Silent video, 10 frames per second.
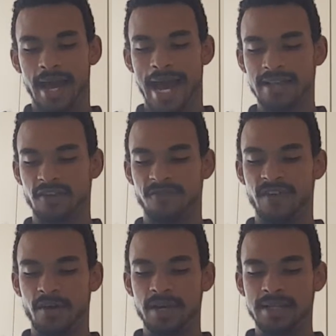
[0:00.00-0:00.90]
At the
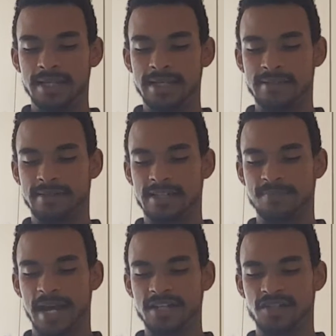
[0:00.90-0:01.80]
very least, His
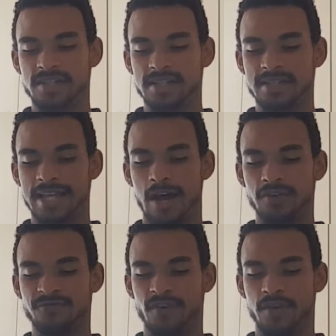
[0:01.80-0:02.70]
Majesty is now
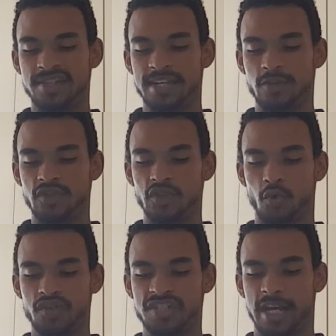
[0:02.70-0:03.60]
on Fairy Tail's
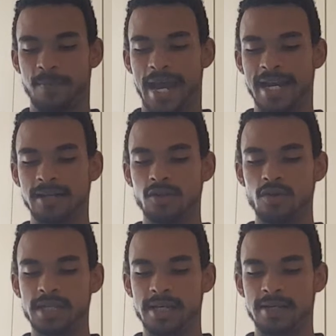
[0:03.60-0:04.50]
doorstep, and
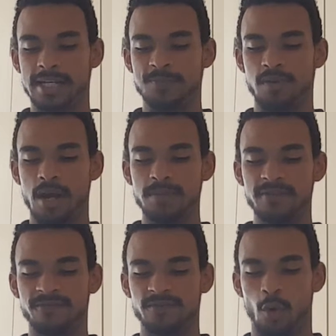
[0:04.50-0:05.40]
Agnolia is
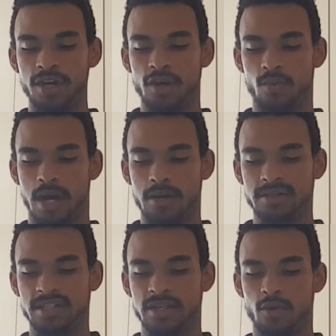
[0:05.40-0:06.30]
probably floating around
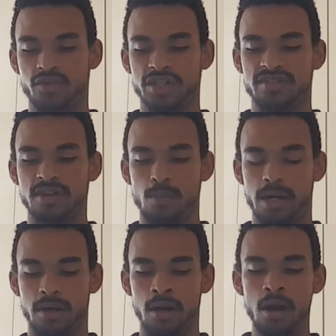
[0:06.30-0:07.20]
in the ocean
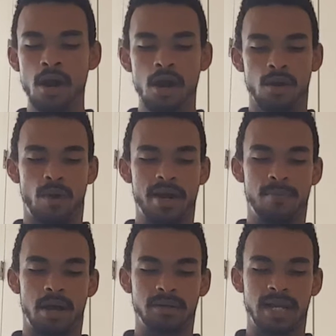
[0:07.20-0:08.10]
somewhere right
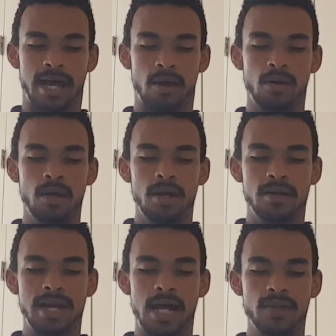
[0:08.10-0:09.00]
about now.
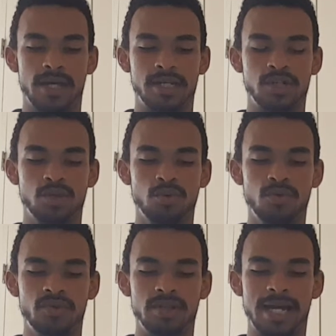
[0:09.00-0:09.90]
Now then, in
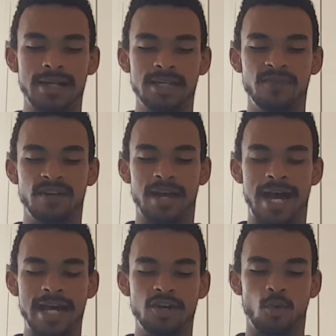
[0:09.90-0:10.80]
truth, not even
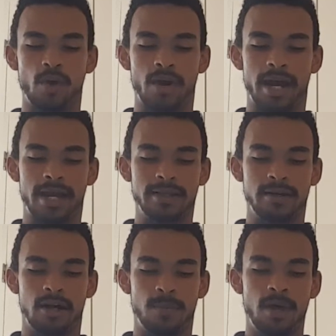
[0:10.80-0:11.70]
I know where I
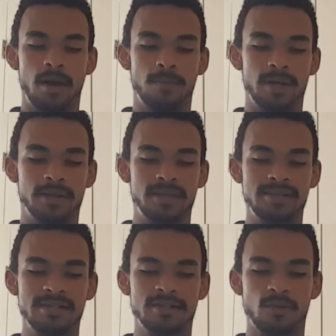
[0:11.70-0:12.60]
ended up, but
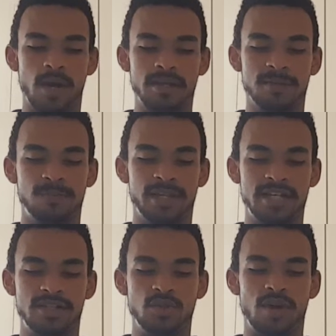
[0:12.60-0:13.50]
this is quite the
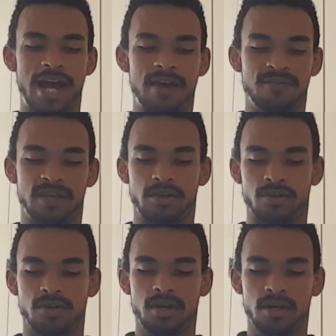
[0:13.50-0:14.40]
place you have here.